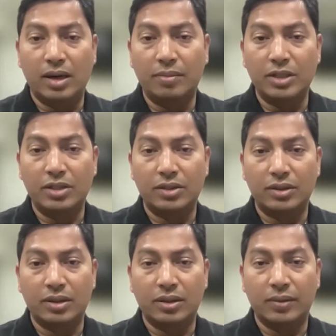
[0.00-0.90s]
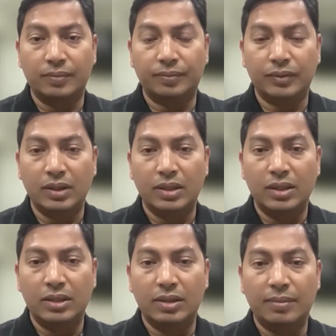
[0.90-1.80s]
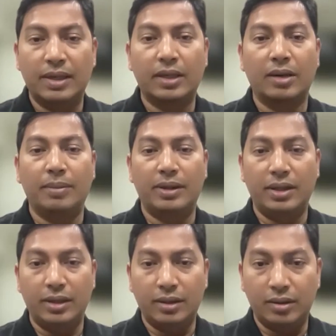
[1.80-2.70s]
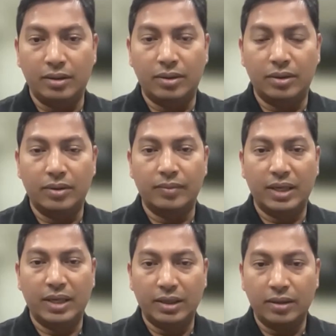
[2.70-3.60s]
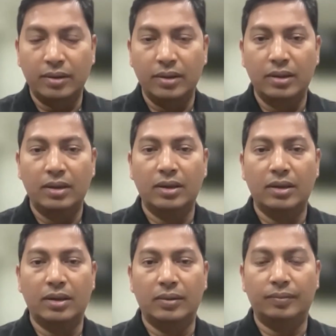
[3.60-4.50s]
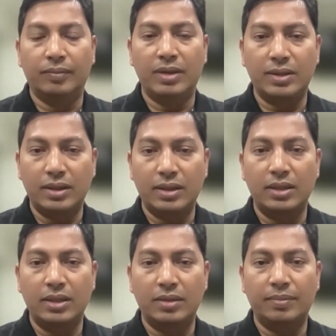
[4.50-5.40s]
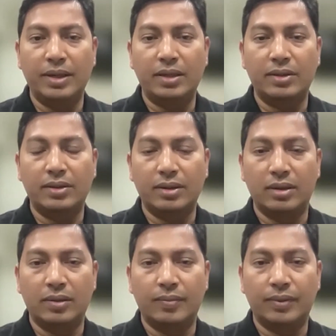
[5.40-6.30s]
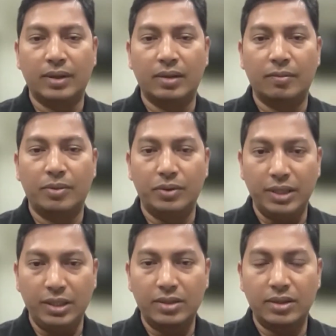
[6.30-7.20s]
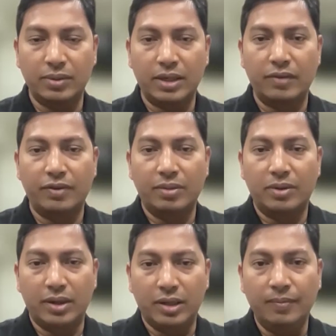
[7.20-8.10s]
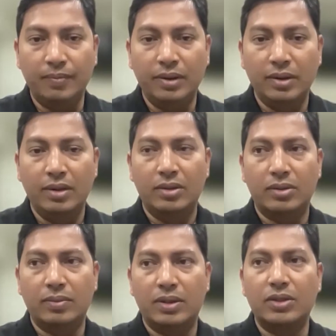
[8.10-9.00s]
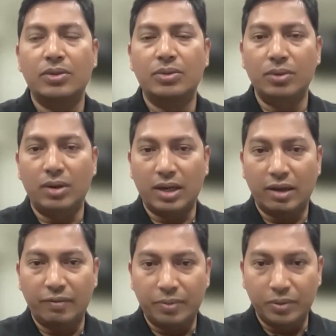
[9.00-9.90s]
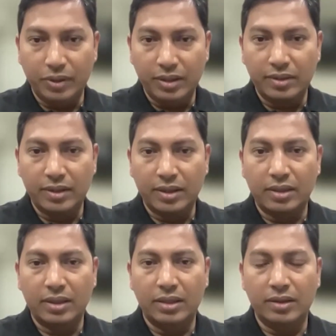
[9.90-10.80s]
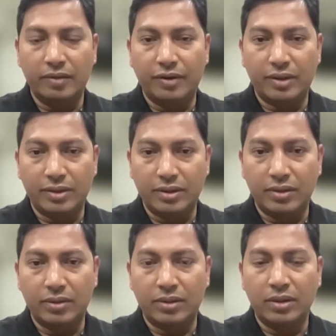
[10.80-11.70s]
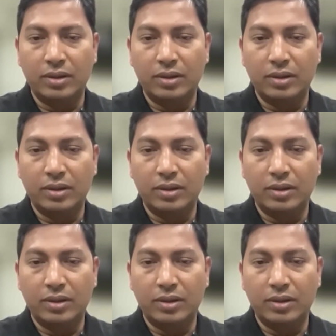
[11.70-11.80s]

much the blood can be thin or thick. Basically, it makes proteins required for the body. So once you do not have proteins, then it affects your